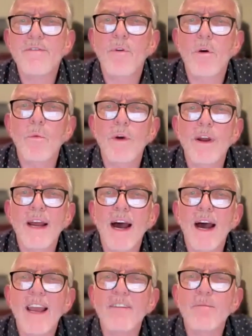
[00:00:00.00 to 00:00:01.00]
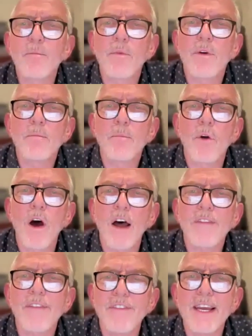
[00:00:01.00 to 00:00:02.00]
For when I have
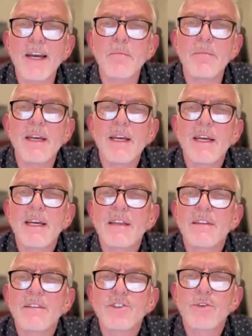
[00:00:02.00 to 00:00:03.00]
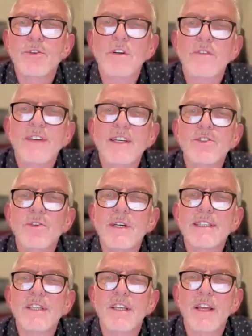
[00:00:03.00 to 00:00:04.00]
brought them, children of Israel,
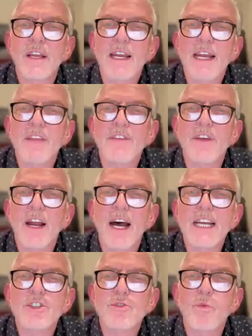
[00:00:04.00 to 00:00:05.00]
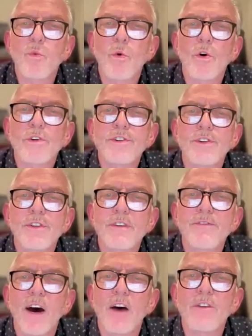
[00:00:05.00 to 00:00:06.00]
into the land that I swore to their
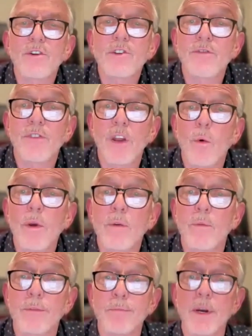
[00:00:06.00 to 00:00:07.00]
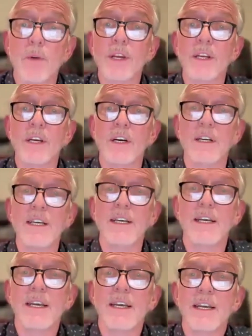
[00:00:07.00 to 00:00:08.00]
fathers, flowing with milk and honey,